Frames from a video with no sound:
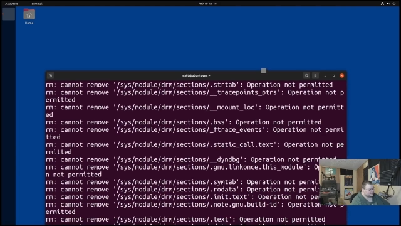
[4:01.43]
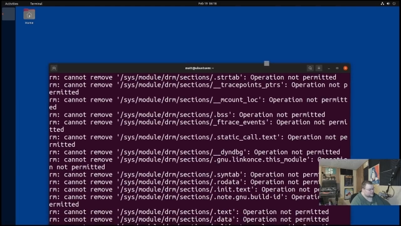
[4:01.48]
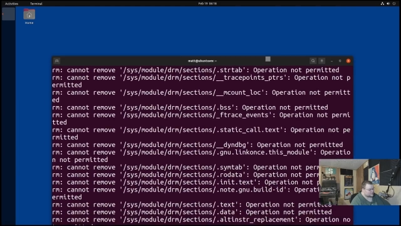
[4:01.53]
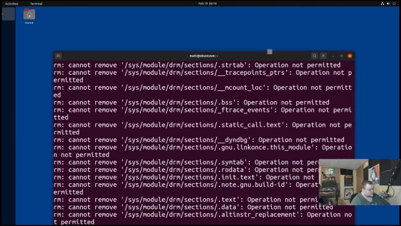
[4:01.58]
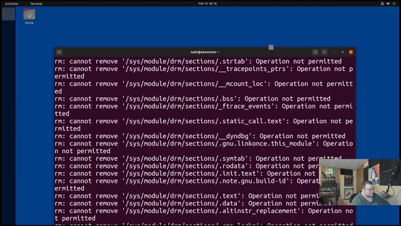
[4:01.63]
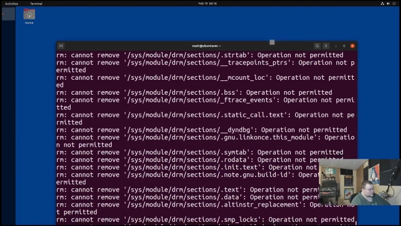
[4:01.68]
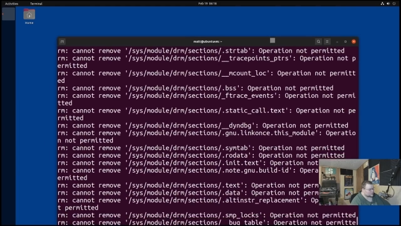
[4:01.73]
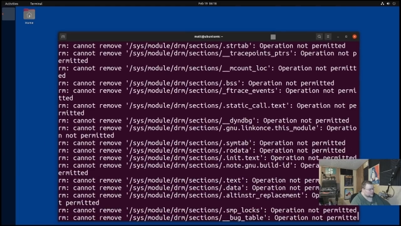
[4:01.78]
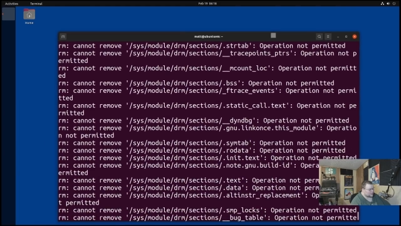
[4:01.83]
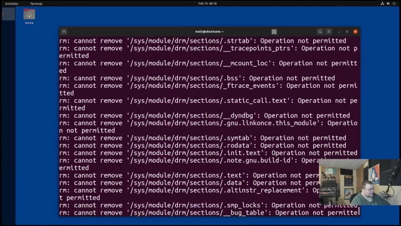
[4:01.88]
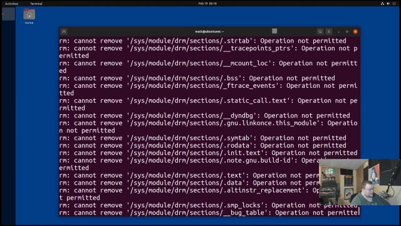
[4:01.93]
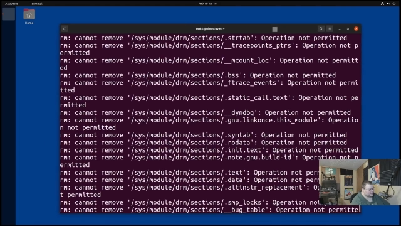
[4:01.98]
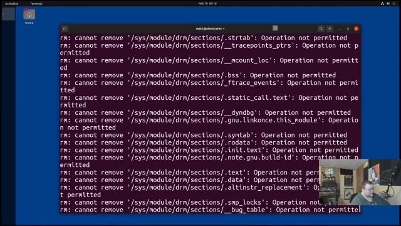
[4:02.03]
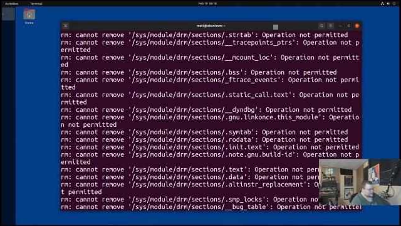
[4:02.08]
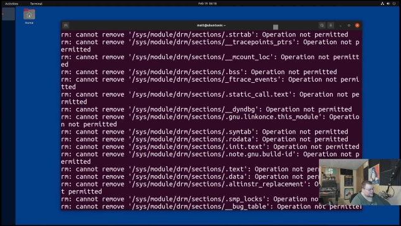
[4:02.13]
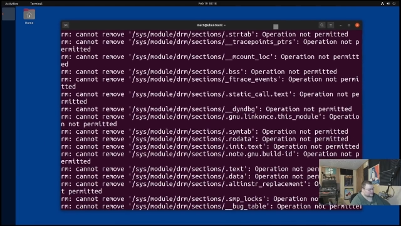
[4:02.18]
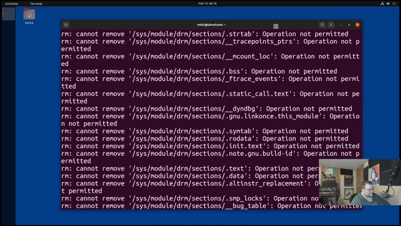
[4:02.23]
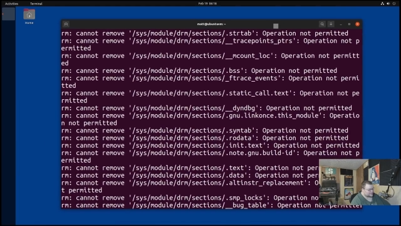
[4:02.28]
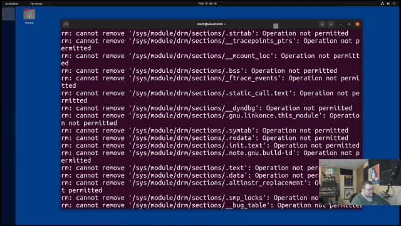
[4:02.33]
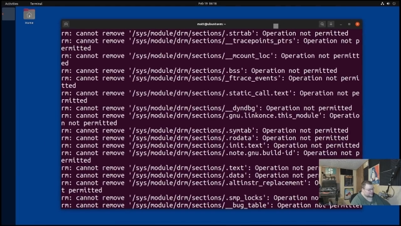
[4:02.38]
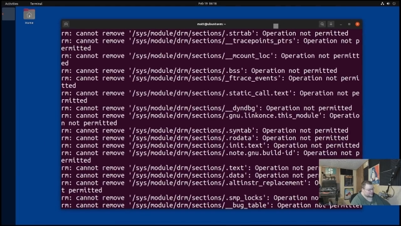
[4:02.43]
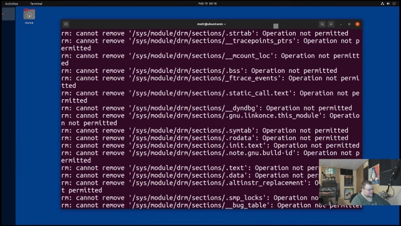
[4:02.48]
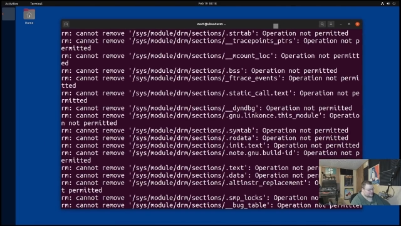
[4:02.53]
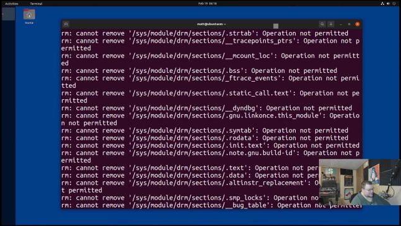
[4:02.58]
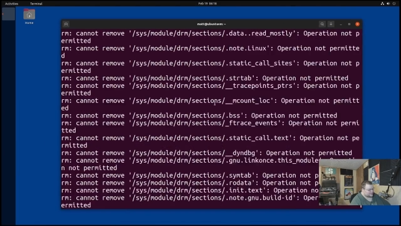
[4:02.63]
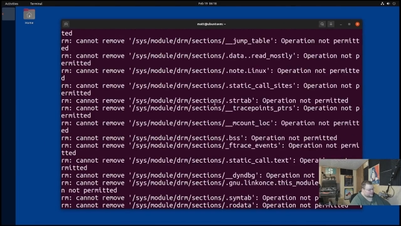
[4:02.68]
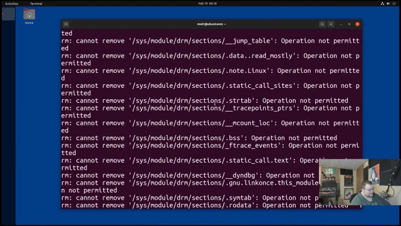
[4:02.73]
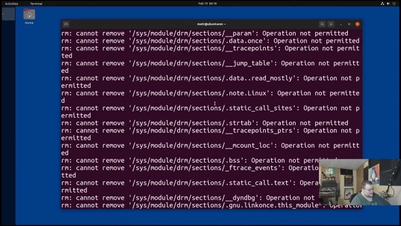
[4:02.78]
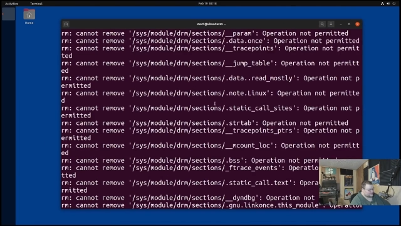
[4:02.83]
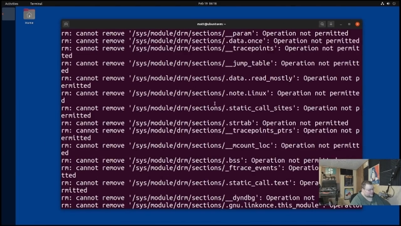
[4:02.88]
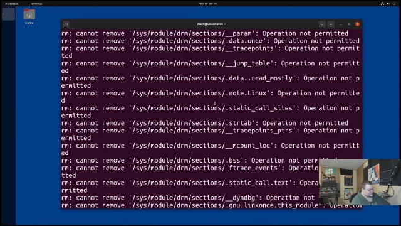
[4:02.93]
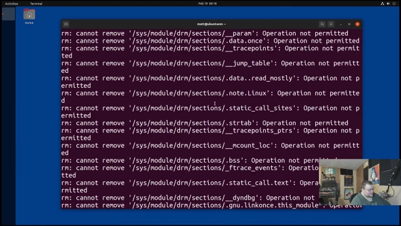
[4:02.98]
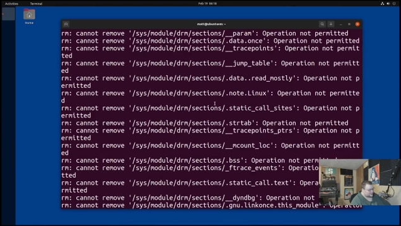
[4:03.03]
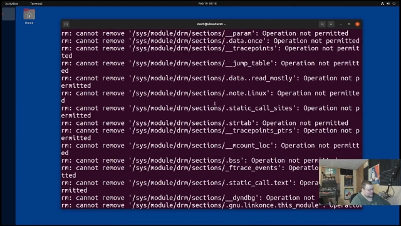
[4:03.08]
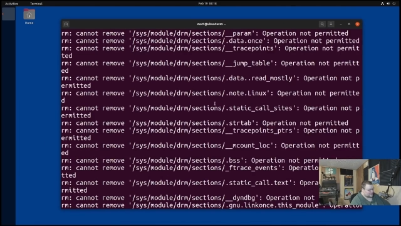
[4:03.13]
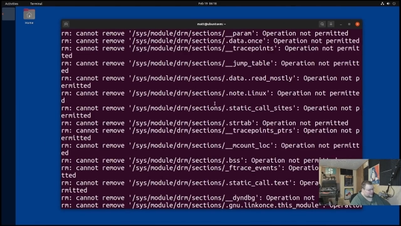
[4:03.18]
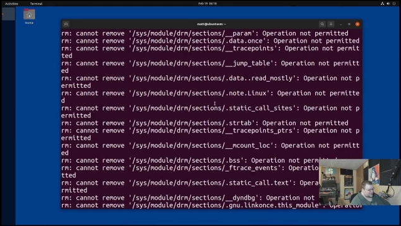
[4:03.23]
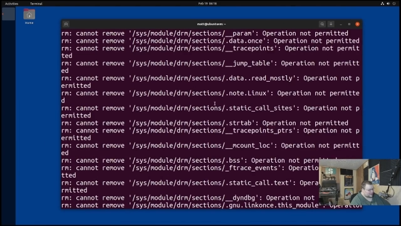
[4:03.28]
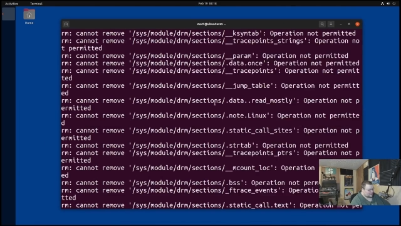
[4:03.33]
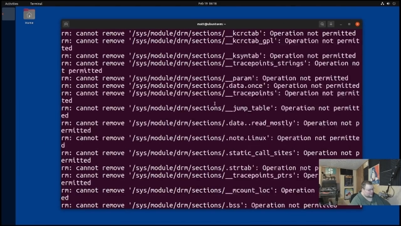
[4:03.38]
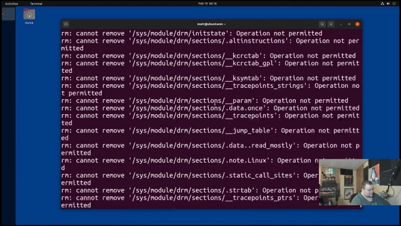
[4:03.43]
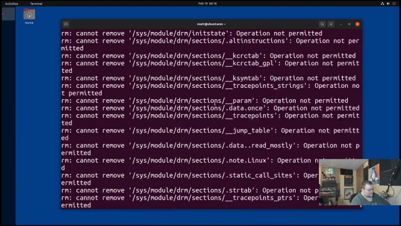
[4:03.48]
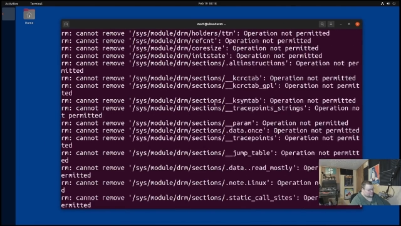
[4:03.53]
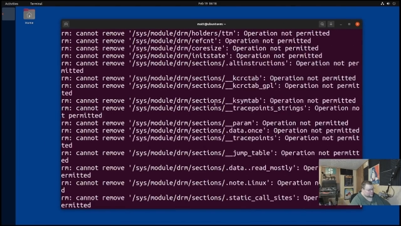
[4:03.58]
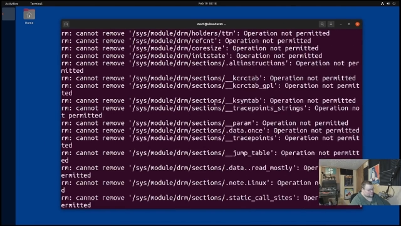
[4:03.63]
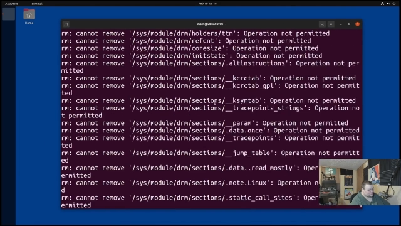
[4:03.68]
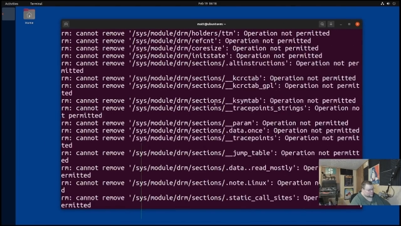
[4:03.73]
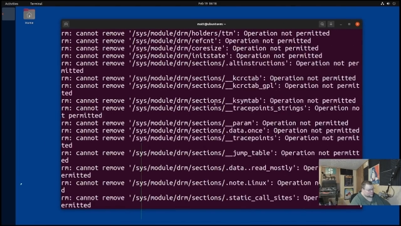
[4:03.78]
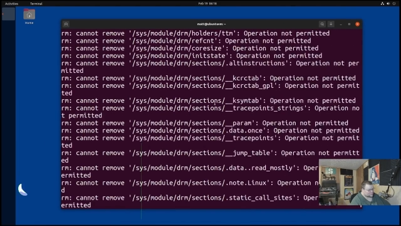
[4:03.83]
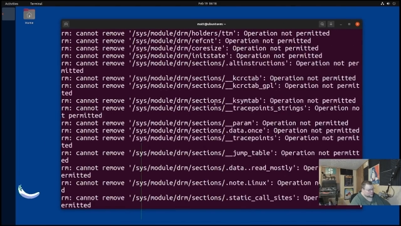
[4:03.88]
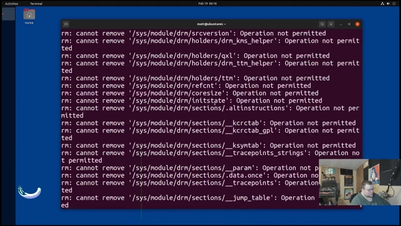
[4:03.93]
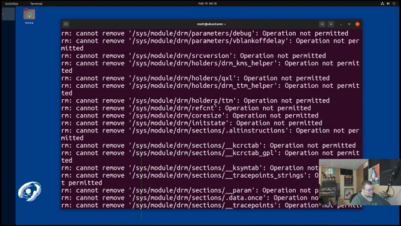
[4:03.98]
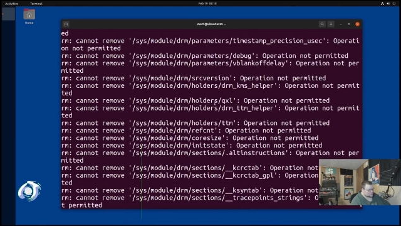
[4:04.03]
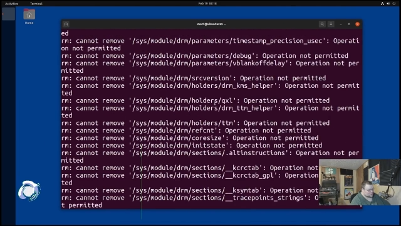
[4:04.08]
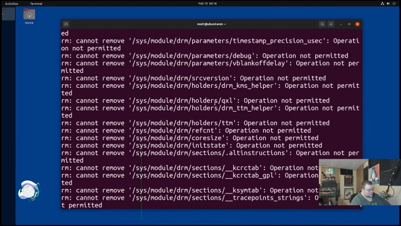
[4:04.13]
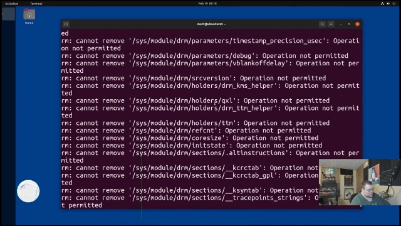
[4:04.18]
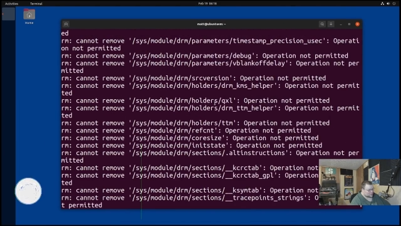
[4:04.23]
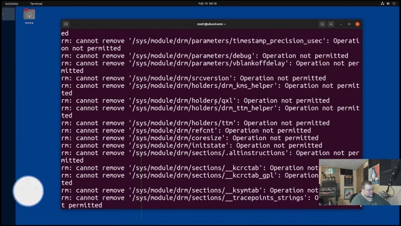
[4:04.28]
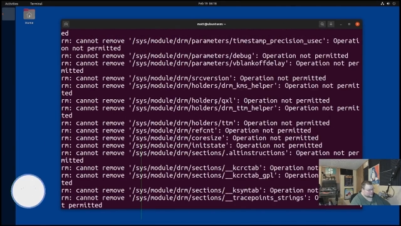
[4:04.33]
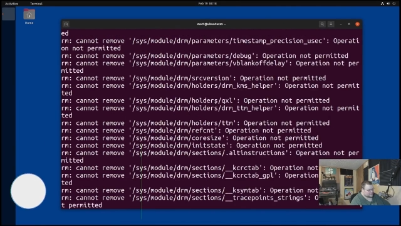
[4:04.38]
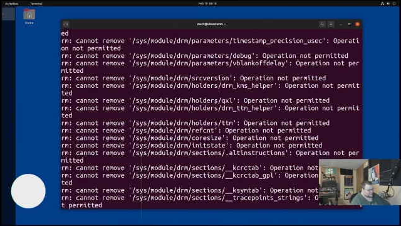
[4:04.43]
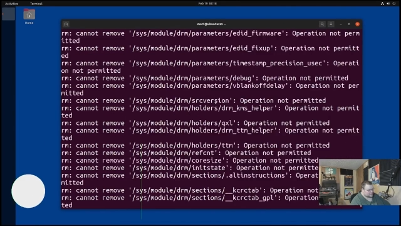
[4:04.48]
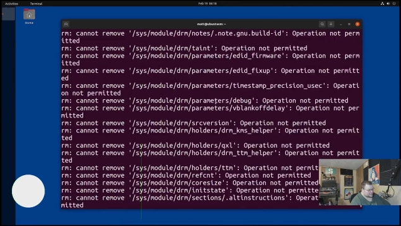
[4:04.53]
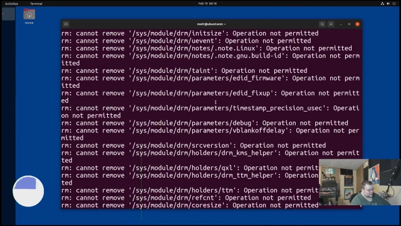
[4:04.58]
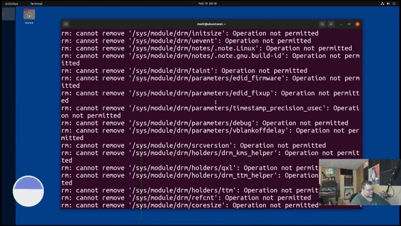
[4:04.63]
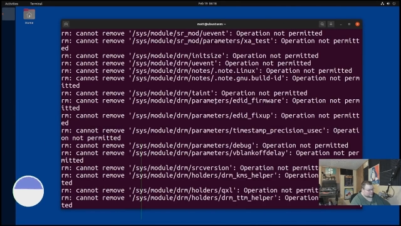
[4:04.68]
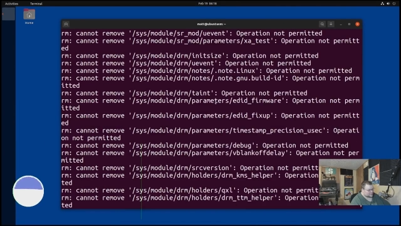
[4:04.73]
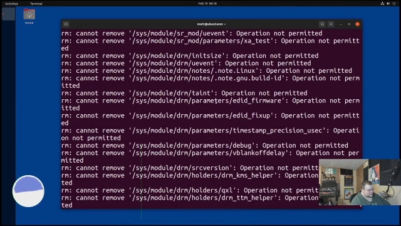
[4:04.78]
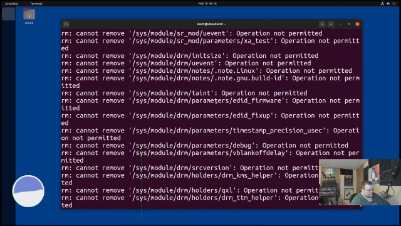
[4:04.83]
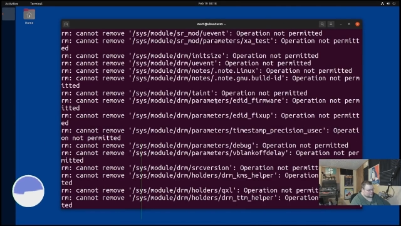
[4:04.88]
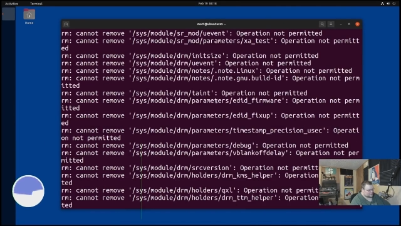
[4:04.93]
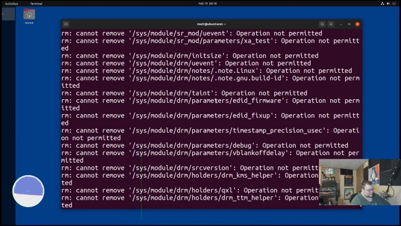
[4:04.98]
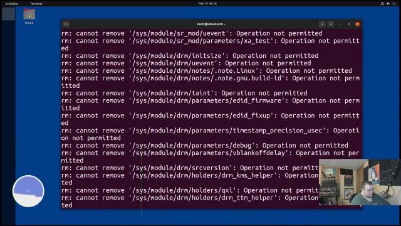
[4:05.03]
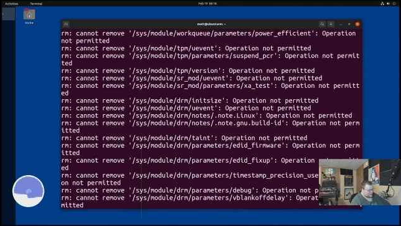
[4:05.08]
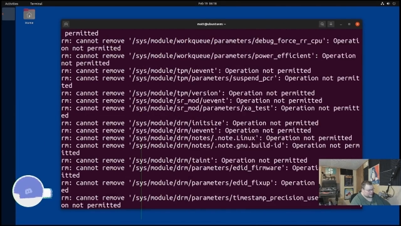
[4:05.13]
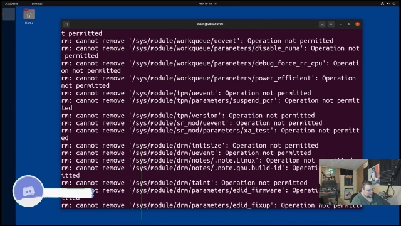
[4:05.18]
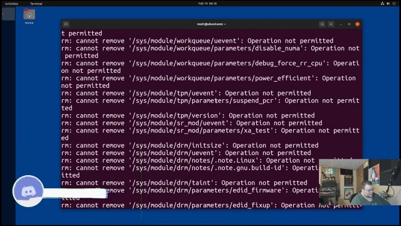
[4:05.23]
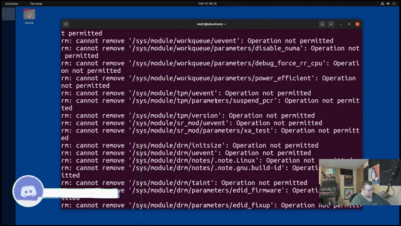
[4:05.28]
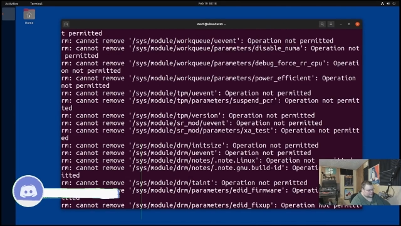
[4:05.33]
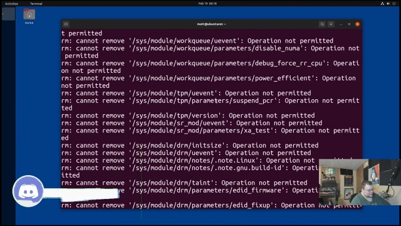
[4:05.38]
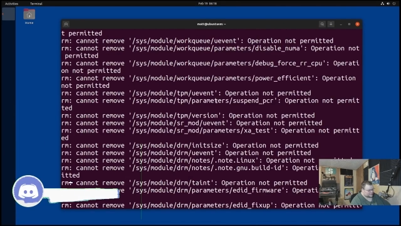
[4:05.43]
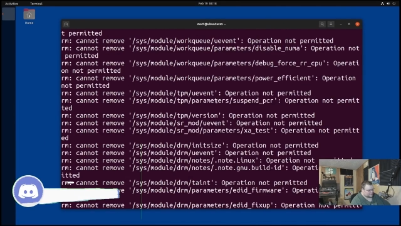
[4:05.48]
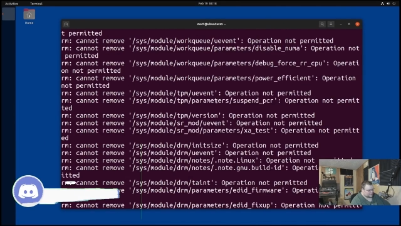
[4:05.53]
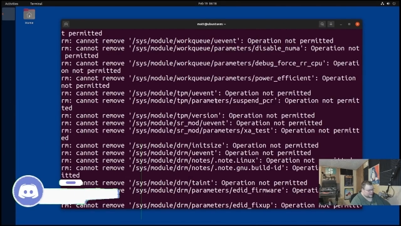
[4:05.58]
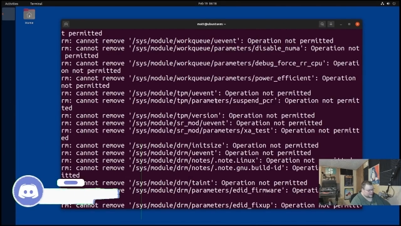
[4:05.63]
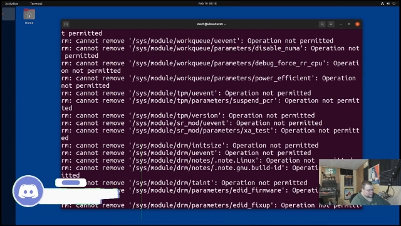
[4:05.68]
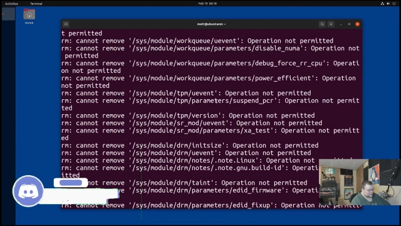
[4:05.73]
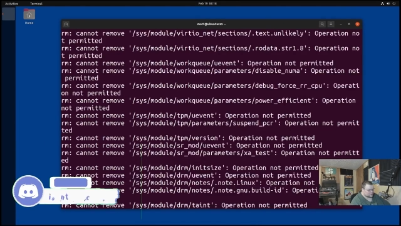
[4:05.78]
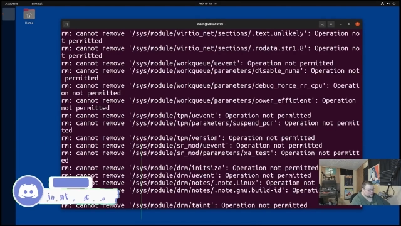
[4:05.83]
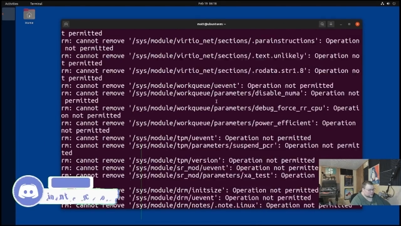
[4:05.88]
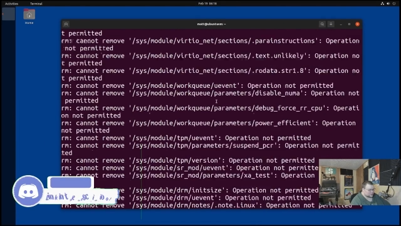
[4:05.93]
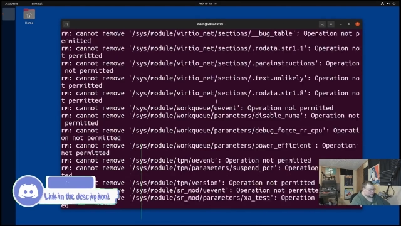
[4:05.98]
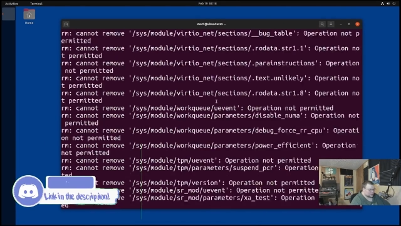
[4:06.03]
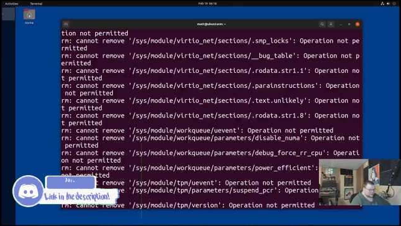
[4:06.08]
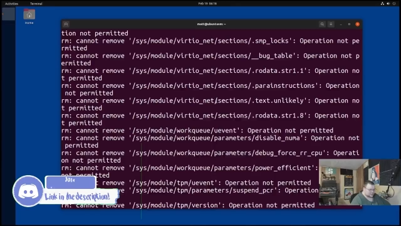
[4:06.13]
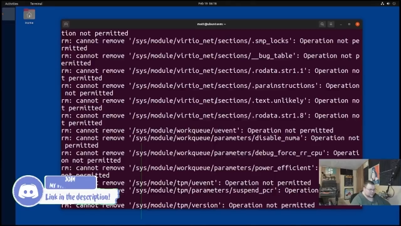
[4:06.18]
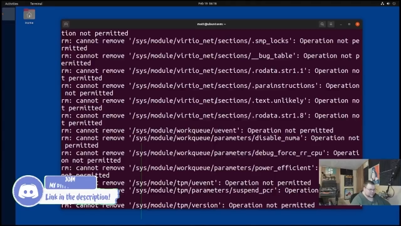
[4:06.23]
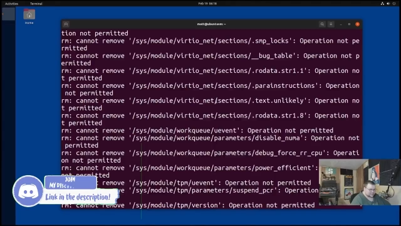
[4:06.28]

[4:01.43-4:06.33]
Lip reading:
Nobody's mouth can be seen.